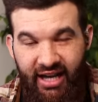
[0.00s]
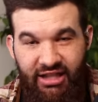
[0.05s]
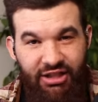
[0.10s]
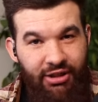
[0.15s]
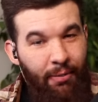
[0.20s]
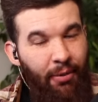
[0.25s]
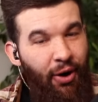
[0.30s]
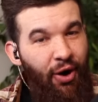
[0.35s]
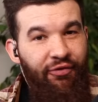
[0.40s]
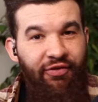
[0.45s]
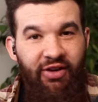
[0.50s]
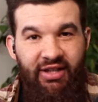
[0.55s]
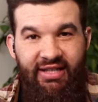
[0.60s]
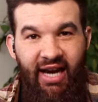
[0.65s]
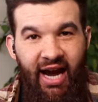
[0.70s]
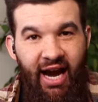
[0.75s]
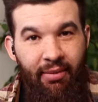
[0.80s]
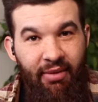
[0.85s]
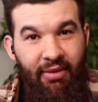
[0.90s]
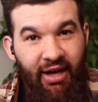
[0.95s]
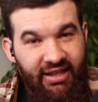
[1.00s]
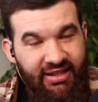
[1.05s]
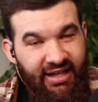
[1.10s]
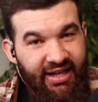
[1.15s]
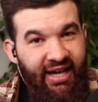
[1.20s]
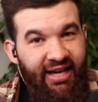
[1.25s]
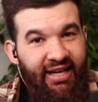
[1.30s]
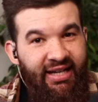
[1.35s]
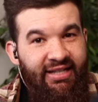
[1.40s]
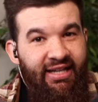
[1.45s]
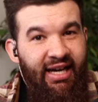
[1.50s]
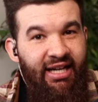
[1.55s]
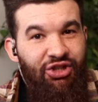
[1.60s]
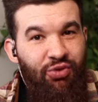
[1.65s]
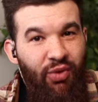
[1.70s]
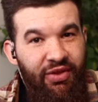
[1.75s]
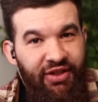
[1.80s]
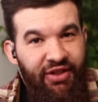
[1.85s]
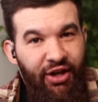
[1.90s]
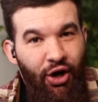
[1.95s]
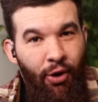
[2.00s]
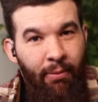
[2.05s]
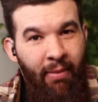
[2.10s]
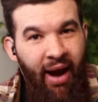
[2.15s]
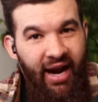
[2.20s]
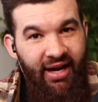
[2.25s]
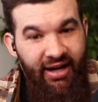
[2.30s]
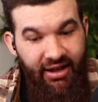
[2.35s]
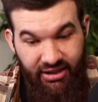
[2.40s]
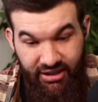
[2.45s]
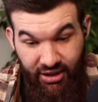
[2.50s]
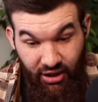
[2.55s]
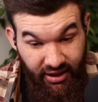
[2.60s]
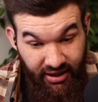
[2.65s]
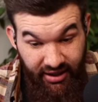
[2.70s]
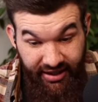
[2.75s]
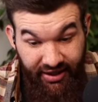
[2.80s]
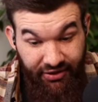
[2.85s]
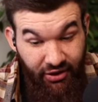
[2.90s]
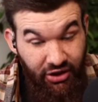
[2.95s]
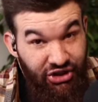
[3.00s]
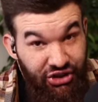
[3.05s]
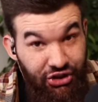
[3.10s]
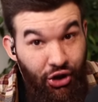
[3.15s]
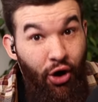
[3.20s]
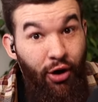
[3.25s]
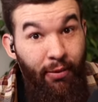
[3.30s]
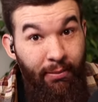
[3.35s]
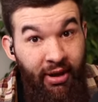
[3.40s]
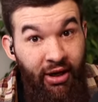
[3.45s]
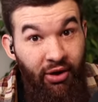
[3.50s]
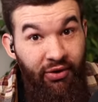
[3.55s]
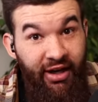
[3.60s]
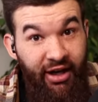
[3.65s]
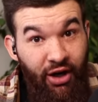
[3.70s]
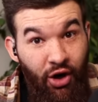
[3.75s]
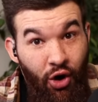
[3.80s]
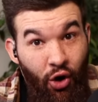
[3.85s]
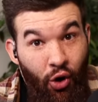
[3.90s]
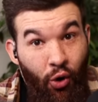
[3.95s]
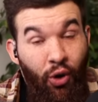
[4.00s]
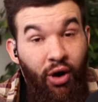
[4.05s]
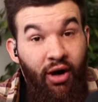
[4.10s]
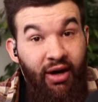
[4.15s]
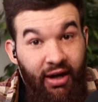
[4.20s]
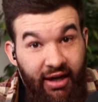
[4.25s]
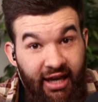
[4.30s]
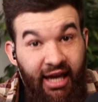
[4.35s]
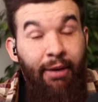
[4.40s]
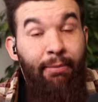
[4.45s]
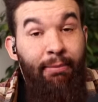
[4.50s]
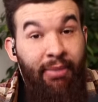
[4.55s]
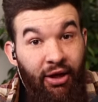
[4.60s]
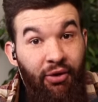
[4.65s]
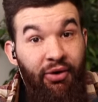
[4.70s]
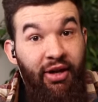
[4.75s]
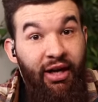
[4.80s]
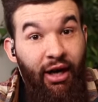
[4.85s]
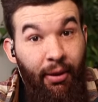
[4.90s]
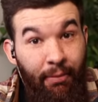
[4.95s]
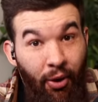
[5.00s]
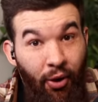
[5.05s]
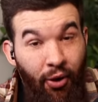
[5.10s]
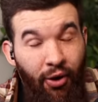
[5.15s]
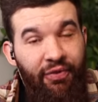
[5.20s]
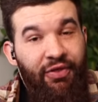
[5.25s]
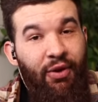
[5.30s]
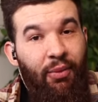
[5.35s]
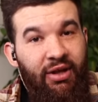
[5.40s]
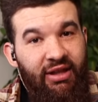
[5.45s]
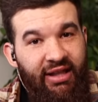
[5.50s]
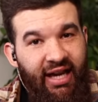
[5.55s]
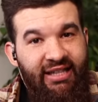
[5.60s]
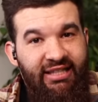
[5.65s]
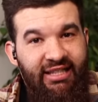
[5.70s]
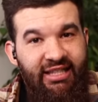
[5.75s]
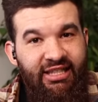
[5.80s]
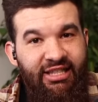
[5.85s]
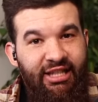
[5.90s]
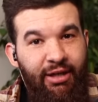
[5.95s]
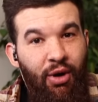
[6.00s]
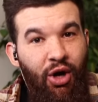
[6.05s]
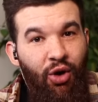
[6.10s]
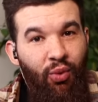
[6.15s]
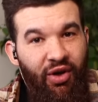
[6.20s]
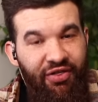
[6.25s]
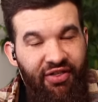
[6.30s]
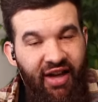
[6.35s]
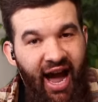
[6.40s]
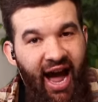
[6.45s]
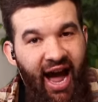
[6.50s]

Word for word: It's the perfect time to get in touch with the Almighty to either start building or keep keep building upon the relationship with